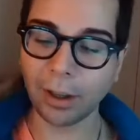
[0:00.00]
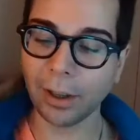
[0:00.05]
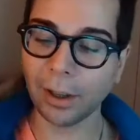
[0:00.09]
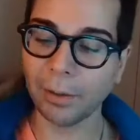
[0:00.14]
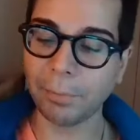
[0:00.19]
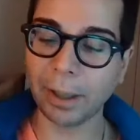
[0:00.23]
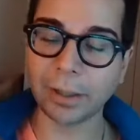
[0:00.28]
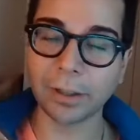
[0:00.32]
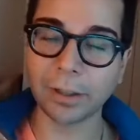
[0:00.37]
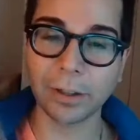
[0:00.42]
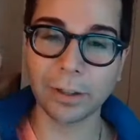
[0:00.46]
It
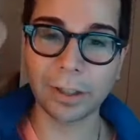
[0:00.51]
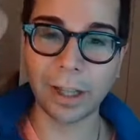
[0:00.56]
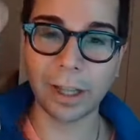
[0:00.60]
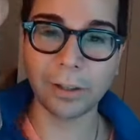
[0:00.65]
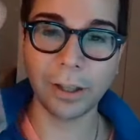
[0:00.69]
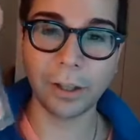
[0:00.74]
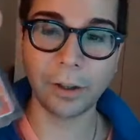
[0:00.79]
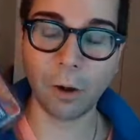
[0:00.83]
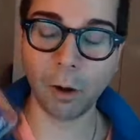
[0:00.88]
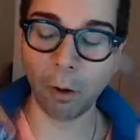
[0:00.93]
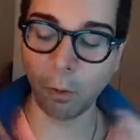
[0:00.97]
makes sense,
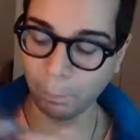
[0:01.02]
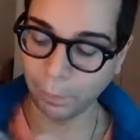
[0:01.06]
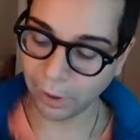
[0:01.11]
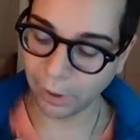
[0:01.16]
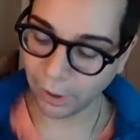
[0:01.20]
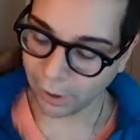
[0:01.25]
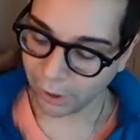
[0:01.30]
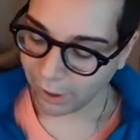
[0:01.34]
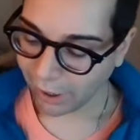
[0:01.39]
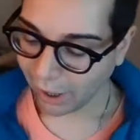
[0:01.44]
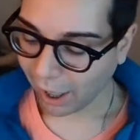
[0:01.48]
and hope.
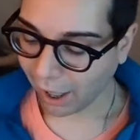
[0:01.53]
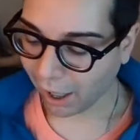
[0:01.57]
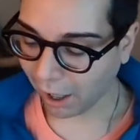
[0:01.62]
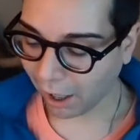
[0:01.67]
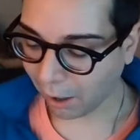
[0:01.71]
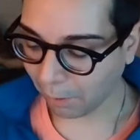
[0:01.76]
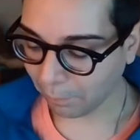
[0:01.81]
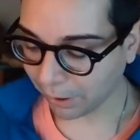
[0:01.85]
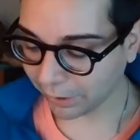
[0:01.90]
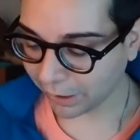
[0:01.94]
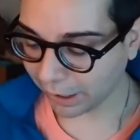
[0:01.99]

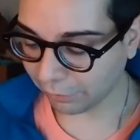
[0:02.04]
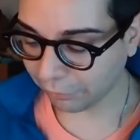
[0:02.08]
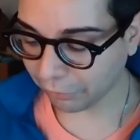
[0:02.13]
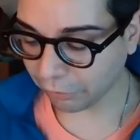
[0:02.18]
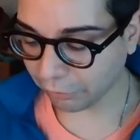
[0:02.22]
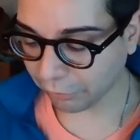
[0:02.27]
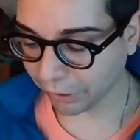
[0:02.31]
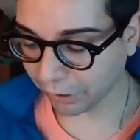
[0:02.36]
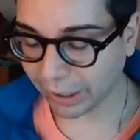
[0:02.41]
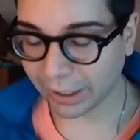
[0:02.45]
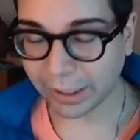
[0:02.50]
They feel
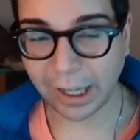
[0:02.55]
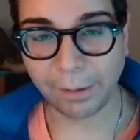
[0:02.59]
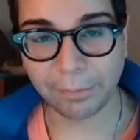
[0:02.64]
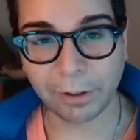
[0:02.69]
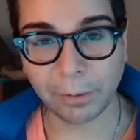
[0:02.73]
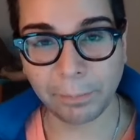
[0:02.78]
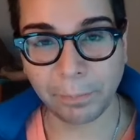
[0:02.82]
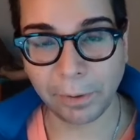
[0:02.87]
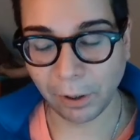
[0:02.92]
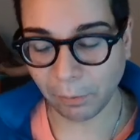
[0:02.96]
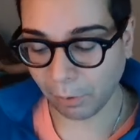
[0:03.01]
very safe
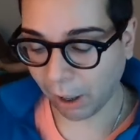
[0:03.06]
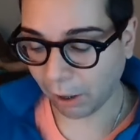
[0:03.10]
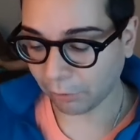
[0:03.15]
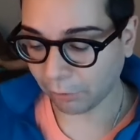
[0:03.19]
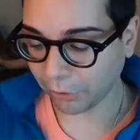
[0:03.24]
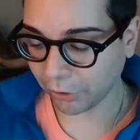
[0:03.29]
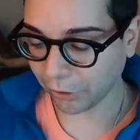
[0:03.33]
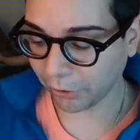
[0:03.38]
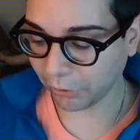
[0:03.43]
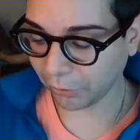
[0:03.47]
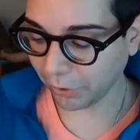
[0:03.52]
to be
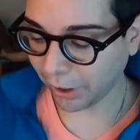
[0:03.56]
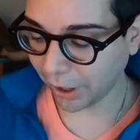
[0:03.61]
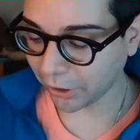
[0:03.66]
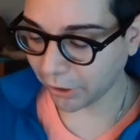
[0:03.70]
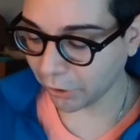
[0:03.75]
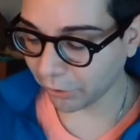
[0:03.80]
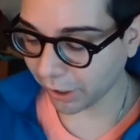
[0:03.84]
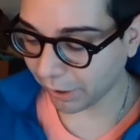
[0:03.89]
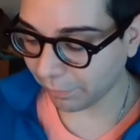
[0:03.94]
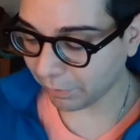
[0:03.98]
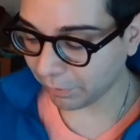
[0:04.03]
around you, and
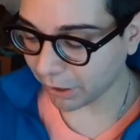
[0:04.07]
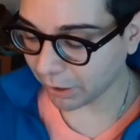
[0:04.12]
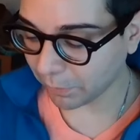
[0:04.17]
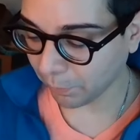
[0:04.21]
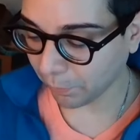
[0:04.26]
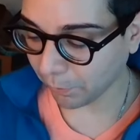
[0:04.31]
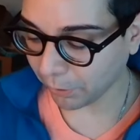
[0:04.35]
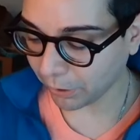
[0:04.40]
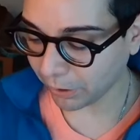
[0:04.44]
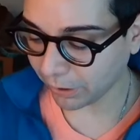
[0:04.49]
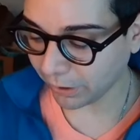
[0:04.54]
you give this
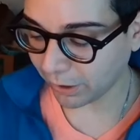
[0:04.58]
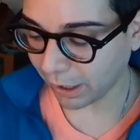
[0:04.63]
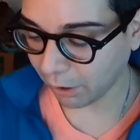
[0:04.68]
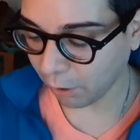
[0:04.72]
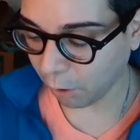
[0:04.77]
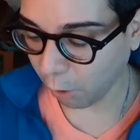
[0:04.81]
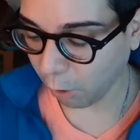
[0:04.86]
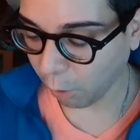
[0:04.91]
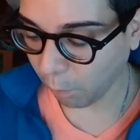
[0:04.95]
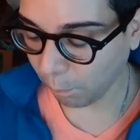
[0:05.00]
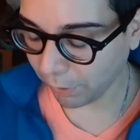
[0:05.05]
person a lot of
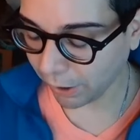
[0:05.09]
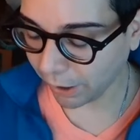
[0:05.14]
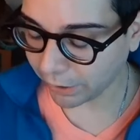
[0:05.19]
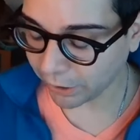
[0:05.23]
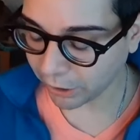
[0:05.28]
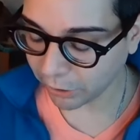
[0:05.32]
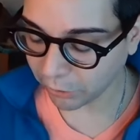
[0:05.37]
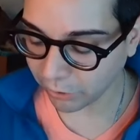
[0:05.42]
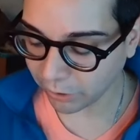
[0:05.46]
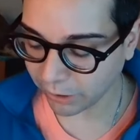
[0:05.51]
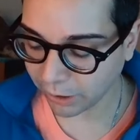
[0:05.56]
hope.
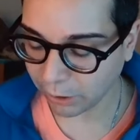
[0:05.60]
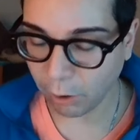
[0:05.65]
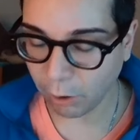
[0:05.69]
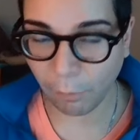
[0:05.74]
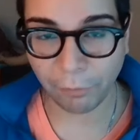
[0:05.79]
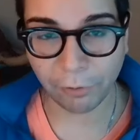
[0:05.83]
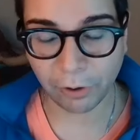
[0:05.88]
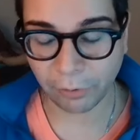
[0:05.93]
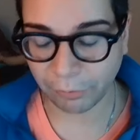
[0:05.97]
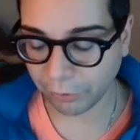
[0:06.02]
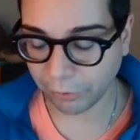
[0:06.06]
It's interesting,
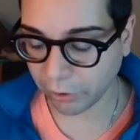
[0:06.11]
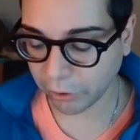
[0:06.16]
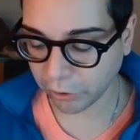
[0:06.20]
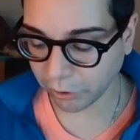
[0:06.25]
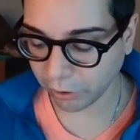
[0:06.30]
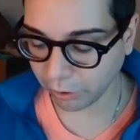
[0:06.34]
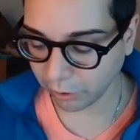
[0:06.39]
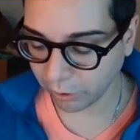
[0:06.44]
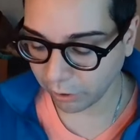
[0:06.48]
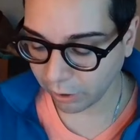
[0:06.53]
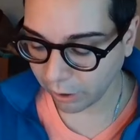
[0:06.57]
hope for the
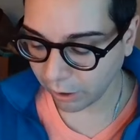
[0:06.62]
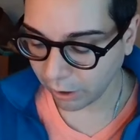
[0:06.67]
future.